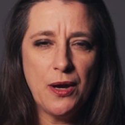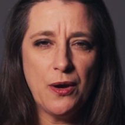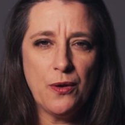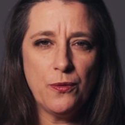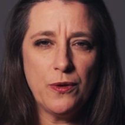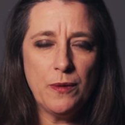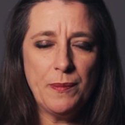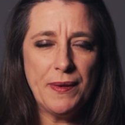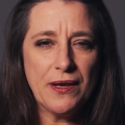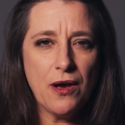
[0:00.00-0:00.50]

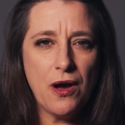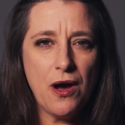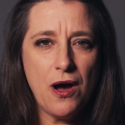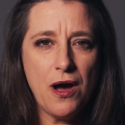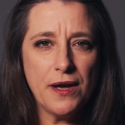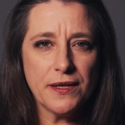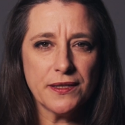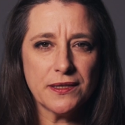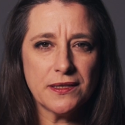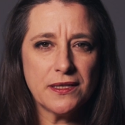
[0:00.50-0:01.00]
We're being
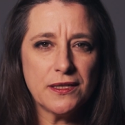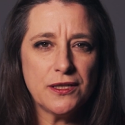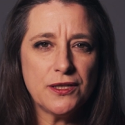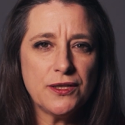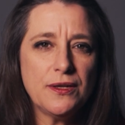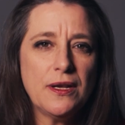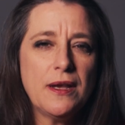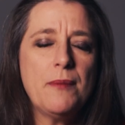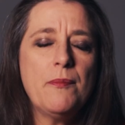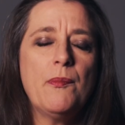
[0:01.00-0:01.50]
asked
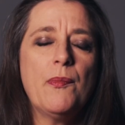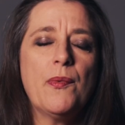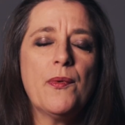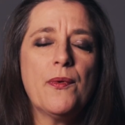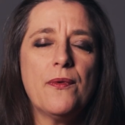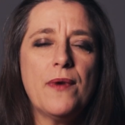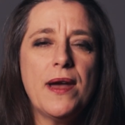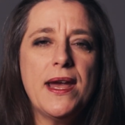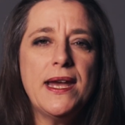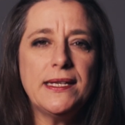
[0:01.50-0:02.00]
to
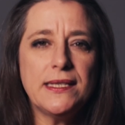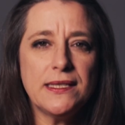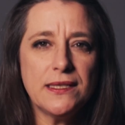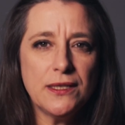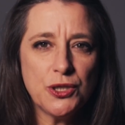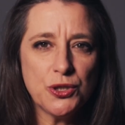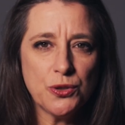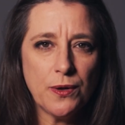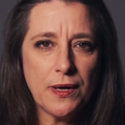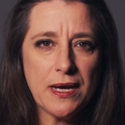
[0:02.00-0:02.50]
embrace the
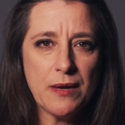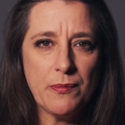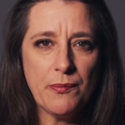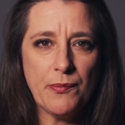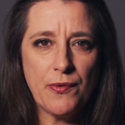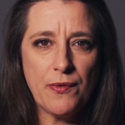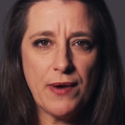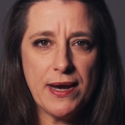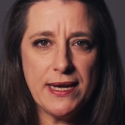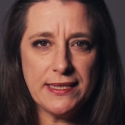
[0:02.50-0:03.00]
joy,
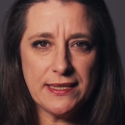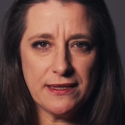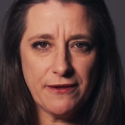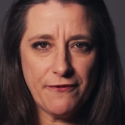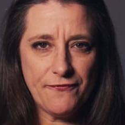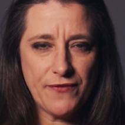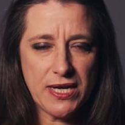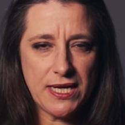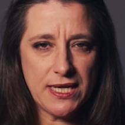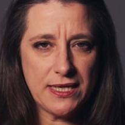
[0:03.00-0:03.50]
embrace the
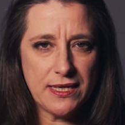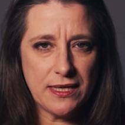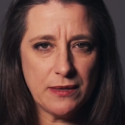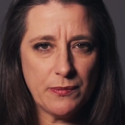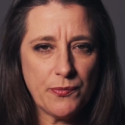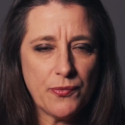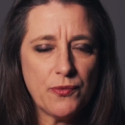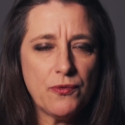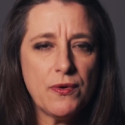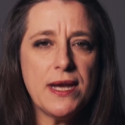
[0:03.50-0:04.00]
fire,
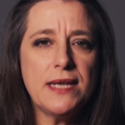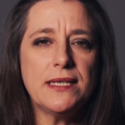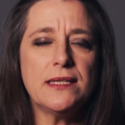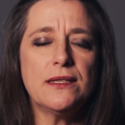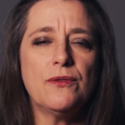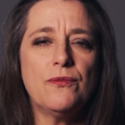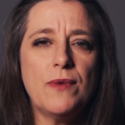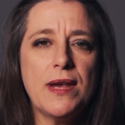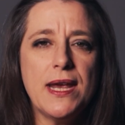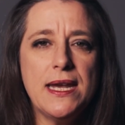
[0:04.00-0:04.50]
embrace
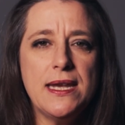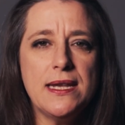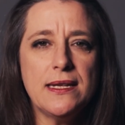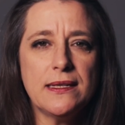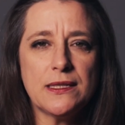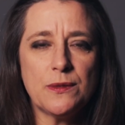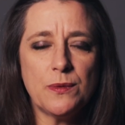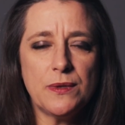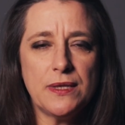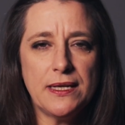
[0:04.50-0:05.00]
the
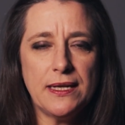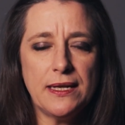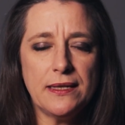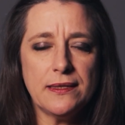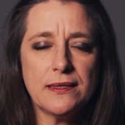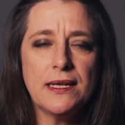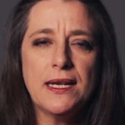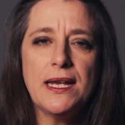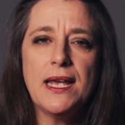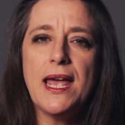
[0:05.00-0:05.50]
radiance within
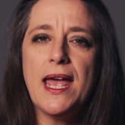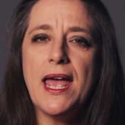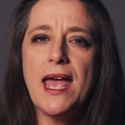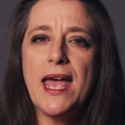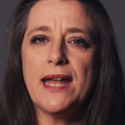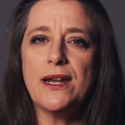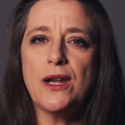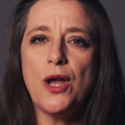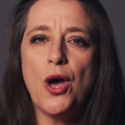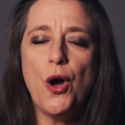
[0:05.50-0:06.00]
us,
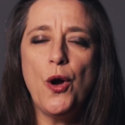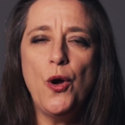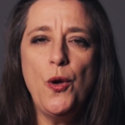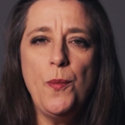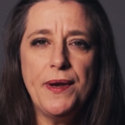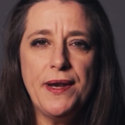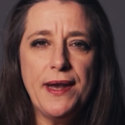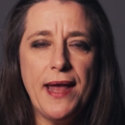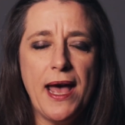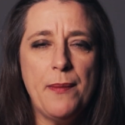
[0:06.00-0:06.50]
and
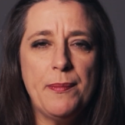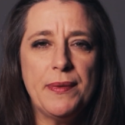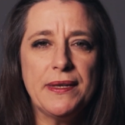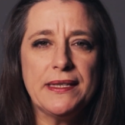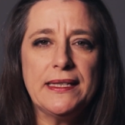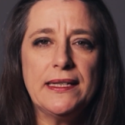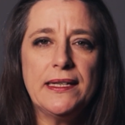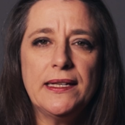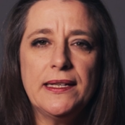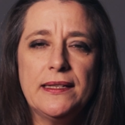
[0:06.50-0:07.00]
open up
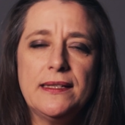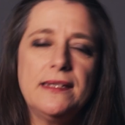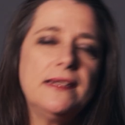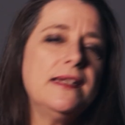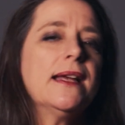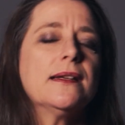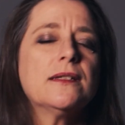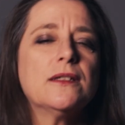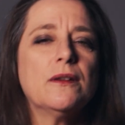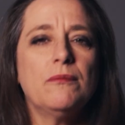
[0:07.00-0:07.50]
and
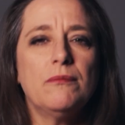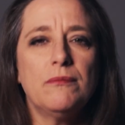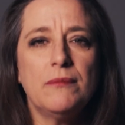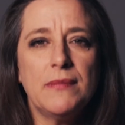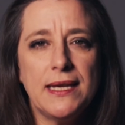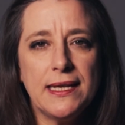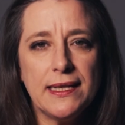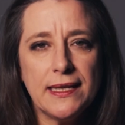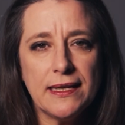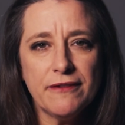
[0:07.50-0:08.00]
connect
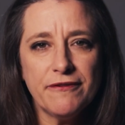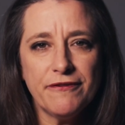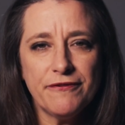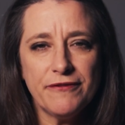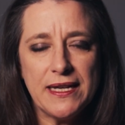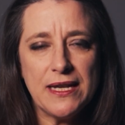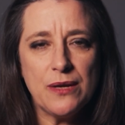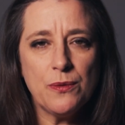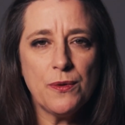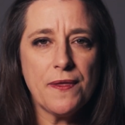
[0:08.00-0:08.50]

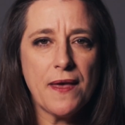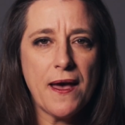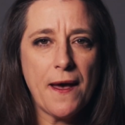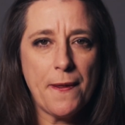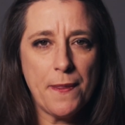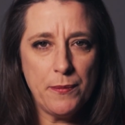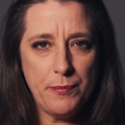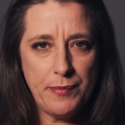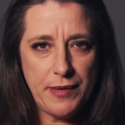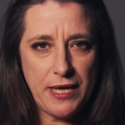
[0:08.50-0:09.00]
meaningfully with
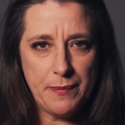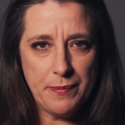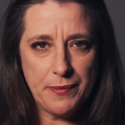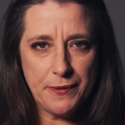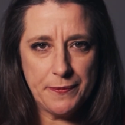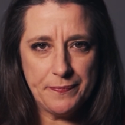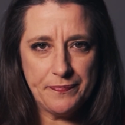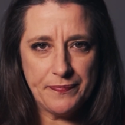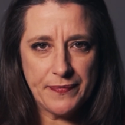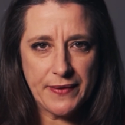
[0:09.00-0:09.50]
other people.